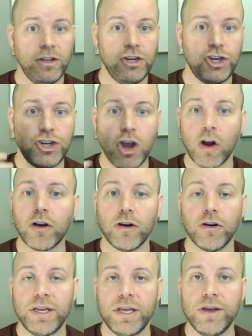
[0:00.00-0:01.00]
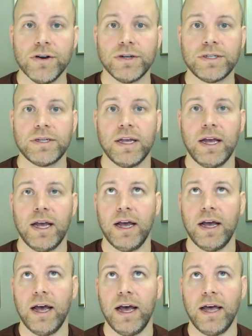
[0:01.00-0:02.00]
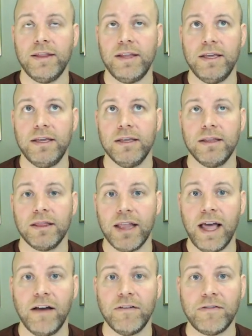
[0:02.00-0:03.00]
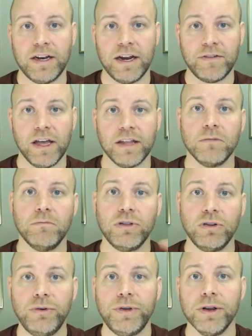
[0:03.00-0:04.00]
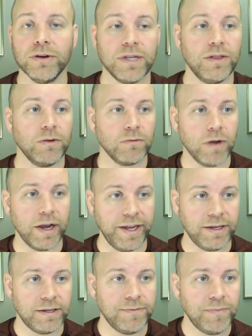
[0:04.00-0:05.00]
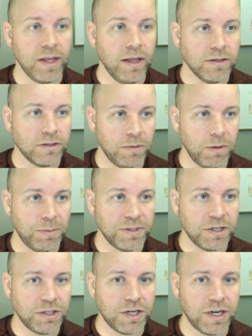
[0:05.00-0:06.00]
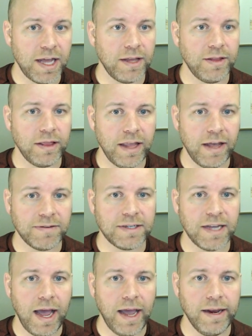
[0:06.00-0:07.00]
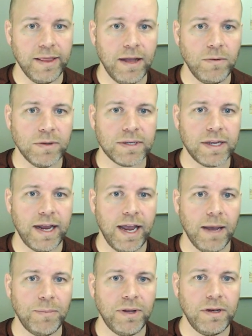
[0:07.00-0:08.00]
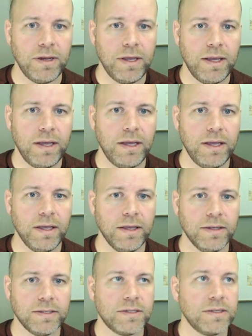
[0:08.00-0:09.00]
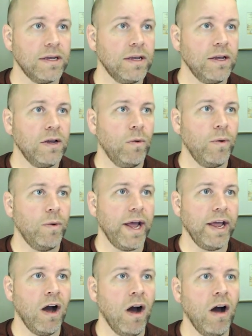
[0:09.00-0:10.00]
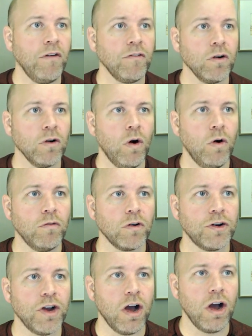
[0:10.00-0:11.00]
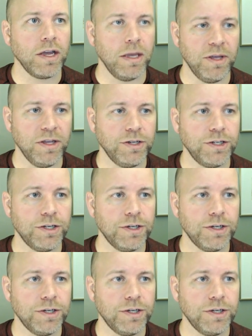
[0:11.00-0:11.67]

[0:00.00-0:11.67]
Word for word: darker ears on the left and I've got the blue ears on the right. So I'm going to position that on the left side. And then what's going to happen is when I hover over dog image,